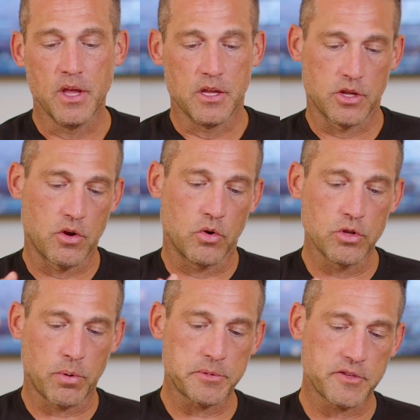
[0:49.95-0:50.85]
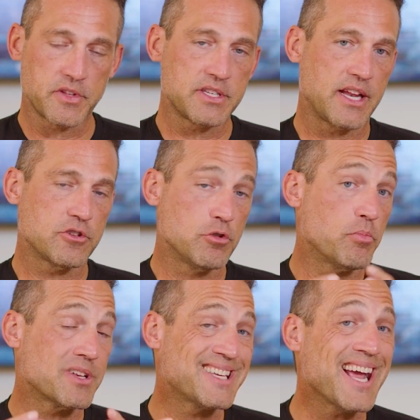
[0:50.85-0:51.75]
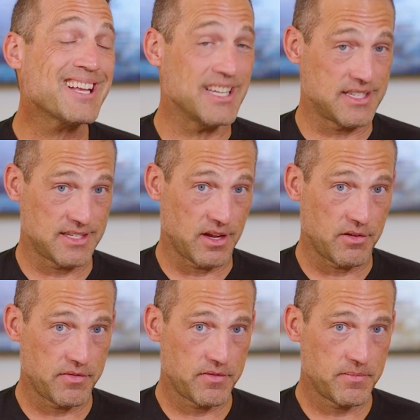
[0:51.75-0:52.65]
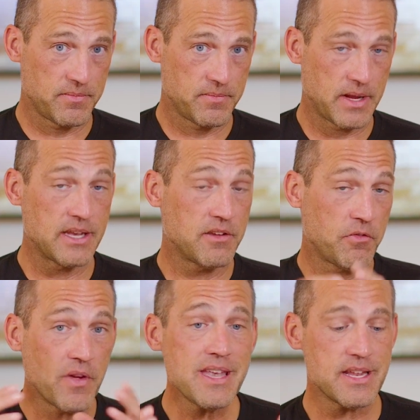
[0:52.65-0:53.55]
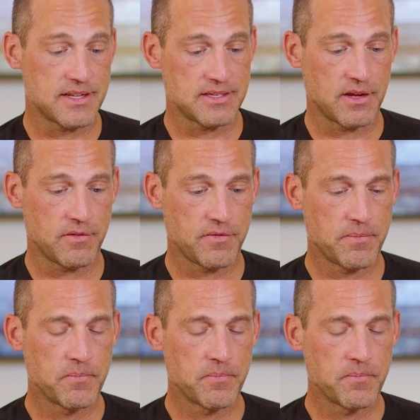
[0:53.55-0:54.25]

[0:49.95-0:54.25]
The goal and the purpose of the state is to protect itself and defend itself.